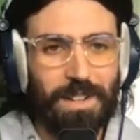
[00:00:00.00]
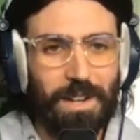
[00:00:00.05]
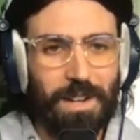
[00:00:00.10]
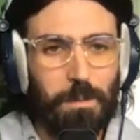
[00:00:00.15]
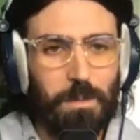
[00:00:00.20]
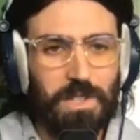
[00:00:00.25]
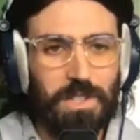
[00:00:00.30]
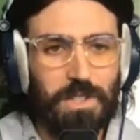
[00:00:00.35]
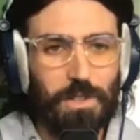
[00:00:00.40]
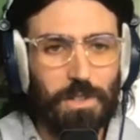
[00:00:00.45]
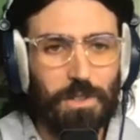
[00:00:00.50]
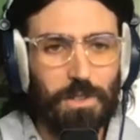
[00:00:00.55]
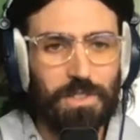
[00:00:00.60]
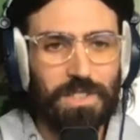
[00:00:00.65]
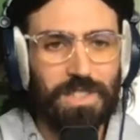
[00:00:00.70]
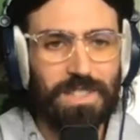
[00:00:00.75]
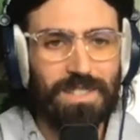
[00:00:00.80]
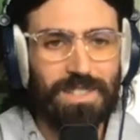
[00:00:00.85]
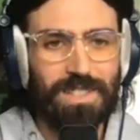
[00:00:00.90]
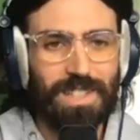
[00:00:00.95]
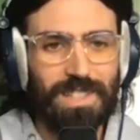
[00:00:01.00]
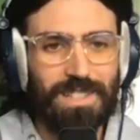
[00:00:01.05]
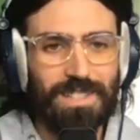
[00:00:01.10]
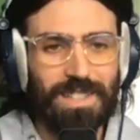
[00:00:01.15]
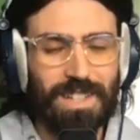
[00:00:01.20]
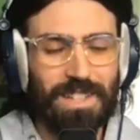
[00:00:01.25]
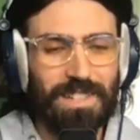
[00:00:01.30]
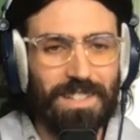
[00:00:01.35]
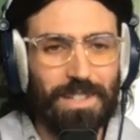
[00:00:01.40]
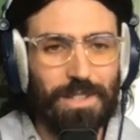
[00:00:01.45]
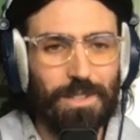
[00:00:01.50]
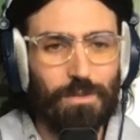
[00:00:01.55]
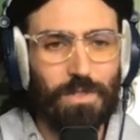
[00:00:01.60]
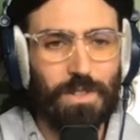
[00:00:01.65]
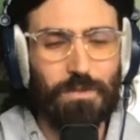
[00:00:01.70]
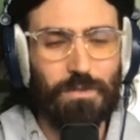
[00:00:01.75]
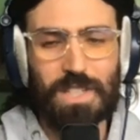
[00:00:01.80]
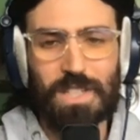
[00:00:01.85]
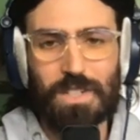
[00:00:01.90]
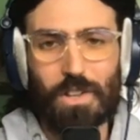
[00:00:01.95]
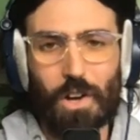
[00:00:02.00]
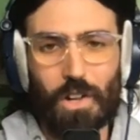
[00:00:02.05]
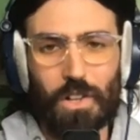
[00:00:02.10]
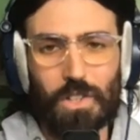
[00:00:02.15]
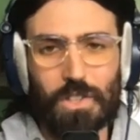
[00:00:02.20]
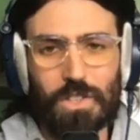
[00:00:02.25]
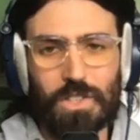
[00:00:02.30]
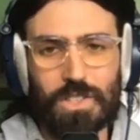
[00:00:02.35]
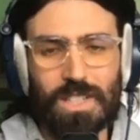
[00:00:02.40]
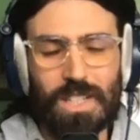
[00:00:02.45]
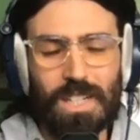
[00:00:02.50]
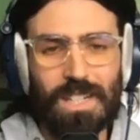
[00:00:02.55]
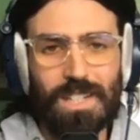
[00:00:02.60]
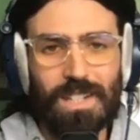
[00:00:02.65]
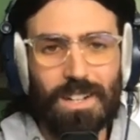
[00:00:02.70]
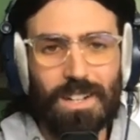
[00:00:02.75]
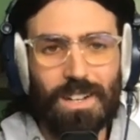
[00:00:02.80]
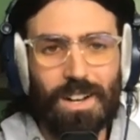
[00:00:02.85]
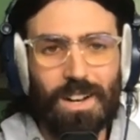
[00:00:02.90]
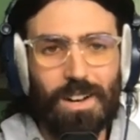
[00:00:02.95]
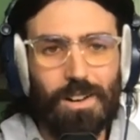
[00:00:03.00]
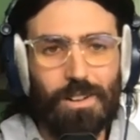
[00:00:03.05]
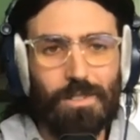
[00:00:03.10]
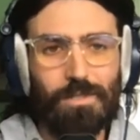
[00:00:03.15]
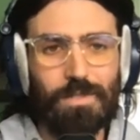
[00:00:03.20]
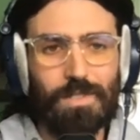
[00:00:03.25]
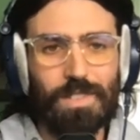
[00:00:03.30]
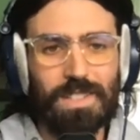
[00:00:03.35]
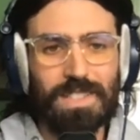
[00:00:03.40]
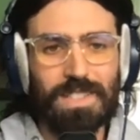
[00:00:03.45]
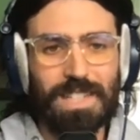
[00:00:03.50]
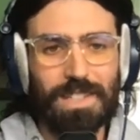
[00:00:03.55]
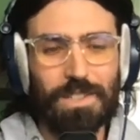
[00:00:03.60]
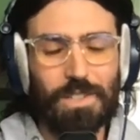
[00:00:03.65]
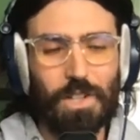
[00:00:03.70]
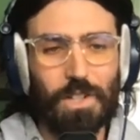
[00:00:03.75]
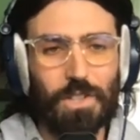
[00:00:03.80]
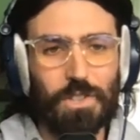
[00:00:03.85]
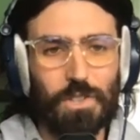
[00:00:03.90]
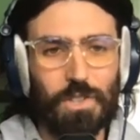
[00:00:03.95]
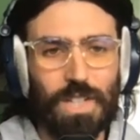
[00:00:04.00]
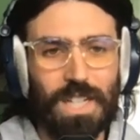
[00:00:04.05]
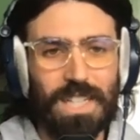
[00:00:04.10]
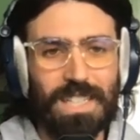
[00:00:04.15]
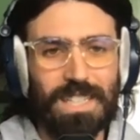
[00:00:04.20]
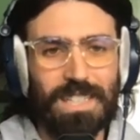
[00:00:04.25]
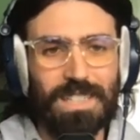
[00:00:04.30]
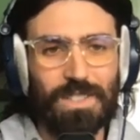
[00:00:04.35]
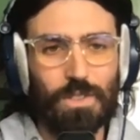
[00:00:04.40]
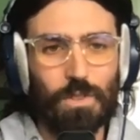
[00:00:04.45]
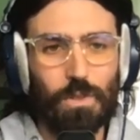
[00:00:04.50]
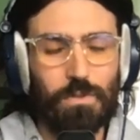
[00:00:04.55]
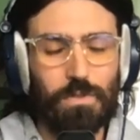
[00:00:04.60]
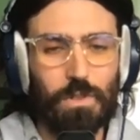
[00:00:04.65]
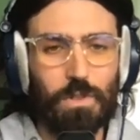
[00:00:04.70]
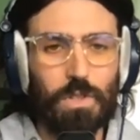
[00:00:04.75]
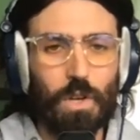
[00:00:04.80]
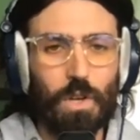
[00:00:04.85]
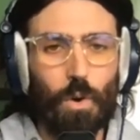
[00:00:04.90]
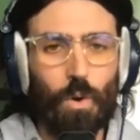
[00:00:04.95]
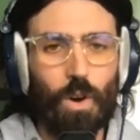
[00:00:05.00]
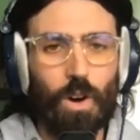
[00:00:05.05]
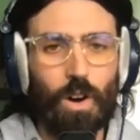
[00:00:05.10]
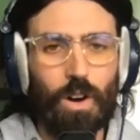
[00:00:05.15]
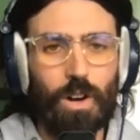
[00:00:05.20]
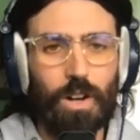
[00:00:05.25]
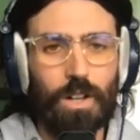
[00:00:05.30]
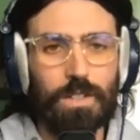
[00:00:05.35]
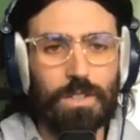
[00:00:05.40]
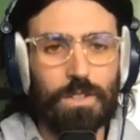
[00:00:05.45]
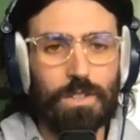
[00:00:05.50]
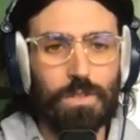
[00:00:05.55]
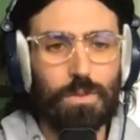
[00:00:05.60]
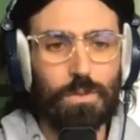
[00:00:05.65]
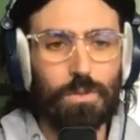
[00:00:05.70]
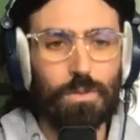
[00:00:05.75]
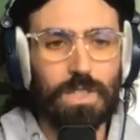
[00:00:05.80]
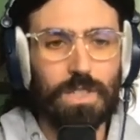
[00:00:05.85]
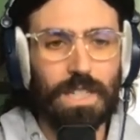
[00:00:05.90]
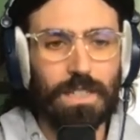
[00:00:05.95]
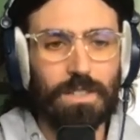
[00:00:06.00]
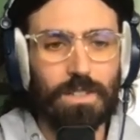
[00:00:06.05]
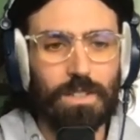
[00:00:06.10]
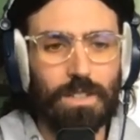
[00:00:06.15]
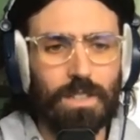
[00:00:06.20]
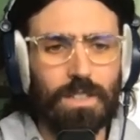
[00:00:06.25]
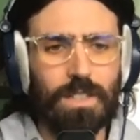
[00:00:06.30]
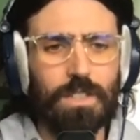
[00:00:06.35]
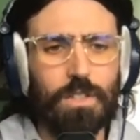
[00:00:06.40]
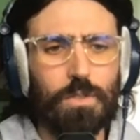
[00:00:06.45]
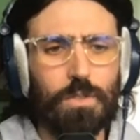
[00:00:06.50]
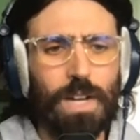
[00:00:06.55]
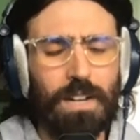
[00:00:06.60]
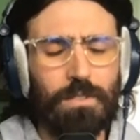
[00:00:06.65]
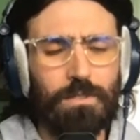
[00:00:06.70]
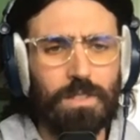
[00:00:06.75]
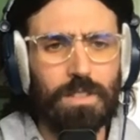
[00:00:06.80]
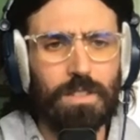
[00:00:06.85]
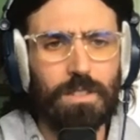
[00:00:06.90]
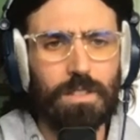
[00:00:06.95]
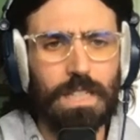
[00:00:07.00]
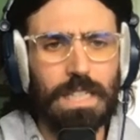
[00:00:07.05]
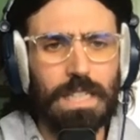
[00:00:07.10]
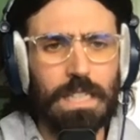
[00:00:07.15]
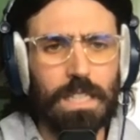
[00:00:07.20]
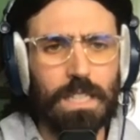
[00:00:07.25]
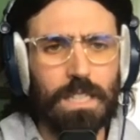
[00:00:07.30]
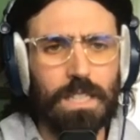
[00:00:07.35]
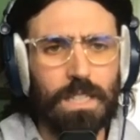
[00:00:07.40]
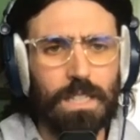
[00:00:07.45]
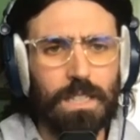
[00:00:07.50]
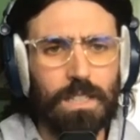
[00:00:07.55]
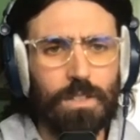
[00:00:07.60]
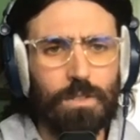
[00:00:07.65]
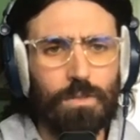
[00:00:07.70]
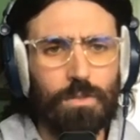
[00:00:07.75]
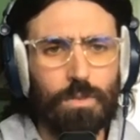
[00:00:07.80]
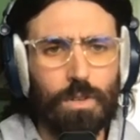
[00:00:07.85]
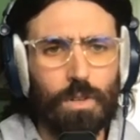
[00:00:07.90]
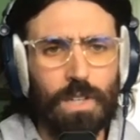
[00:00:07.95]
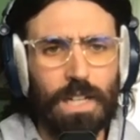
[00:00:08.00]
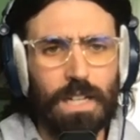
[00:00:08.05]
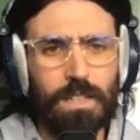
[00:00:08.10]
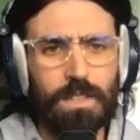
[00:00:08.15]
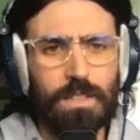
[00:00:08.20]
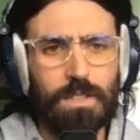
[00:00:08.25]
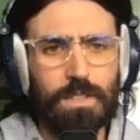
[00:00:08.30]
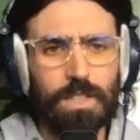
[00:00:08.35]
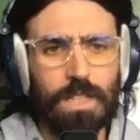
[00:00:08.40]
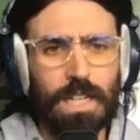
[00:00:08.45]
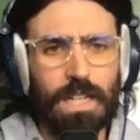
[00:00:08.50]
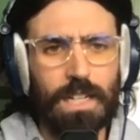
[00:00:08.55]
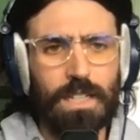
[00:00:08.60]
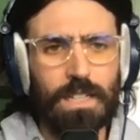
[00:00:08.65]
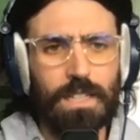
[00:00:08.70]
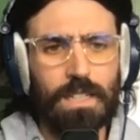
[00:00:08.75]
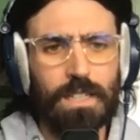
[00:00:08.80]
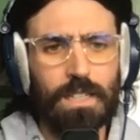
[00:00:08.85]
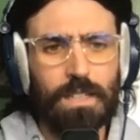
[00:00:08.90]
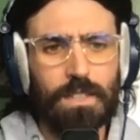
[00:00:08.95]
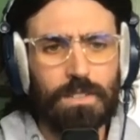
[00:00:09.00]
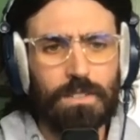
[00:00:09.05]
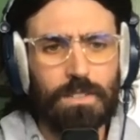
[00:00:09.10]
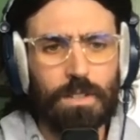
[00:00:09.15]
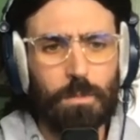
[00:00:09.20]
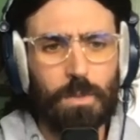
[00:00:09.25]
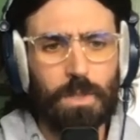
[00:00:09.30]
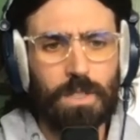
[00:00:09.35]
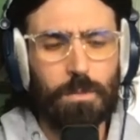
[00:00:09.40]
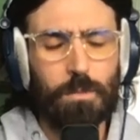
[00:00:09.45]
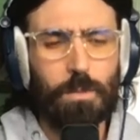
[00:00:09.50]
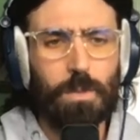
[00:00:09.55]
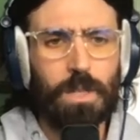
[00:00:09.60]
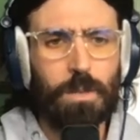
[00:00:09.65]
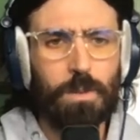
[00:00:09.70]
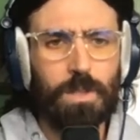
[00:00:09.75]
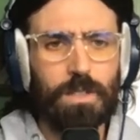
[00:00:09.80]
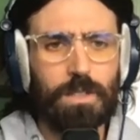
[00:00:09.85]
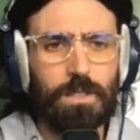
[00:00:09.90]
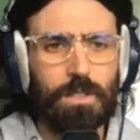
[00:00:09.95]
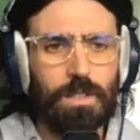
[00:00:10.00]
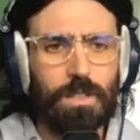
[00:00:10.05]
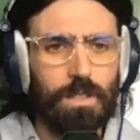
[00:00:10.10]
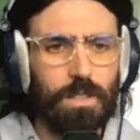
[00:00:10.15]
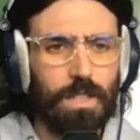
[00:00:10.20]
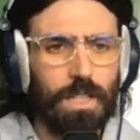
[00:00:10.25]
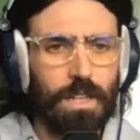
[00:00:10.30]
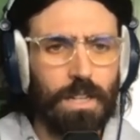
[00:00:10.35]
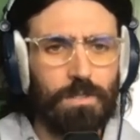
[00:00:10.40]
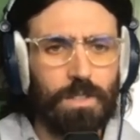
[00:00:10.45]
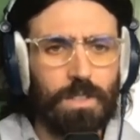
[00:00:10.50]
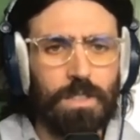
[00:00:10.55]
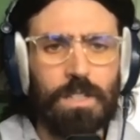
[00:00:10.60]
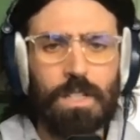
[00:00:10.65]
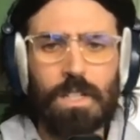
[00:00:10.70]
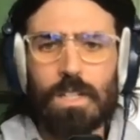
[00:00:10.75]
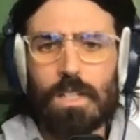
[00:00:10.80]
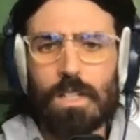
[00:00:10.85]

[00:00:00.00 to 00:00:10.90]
I'm in euros these days. I think it's fifty dollars of Tecton credit. So if you go on to Tecton, do you have the link? Can you throw that in the chat? Somebody, maybe Kevin.